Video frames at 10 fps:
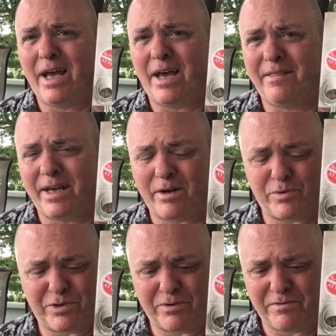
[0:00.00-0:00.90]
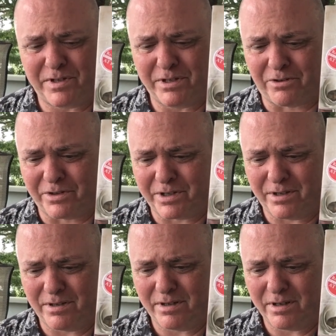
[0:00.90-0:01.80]
And then it was revealed
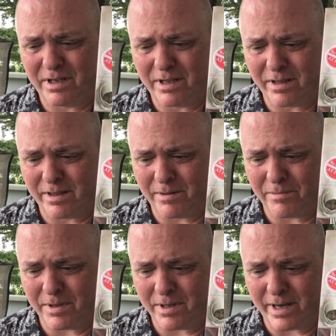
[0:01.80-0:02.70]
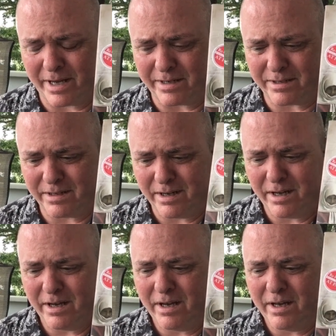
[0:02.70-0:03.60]
that
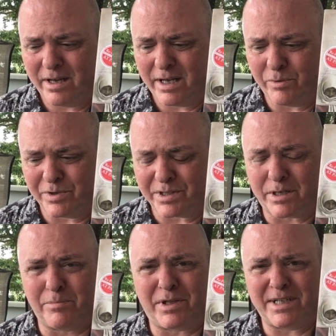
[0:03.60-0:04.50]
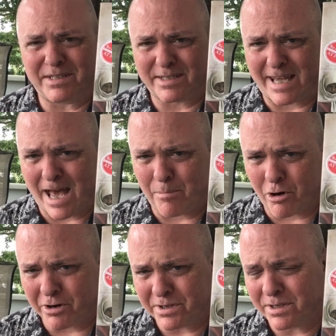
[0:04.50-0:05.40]
he was a complete scam
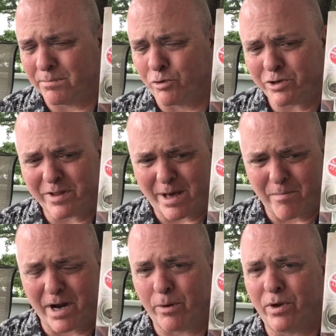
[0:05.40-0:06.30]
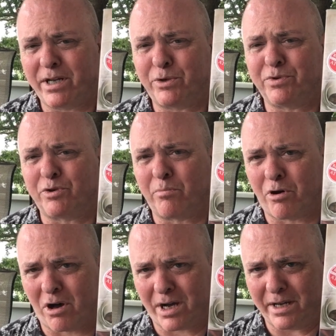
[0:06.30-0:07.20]
artist and most of that money went into his own
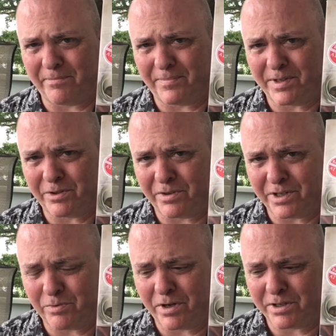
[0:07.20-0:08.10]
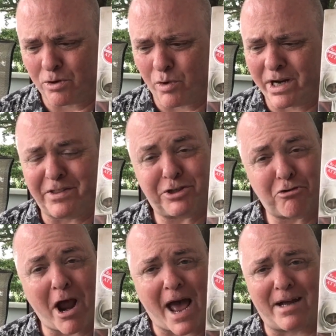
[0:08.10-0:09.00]
pocket. So this one is going in the
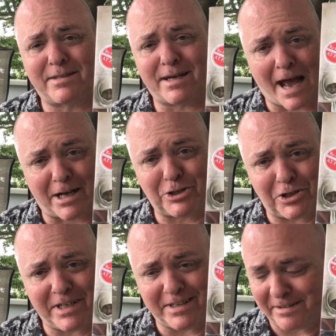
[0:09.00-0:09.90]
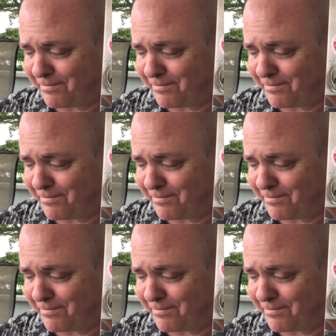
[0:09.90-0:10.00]
trash, actually.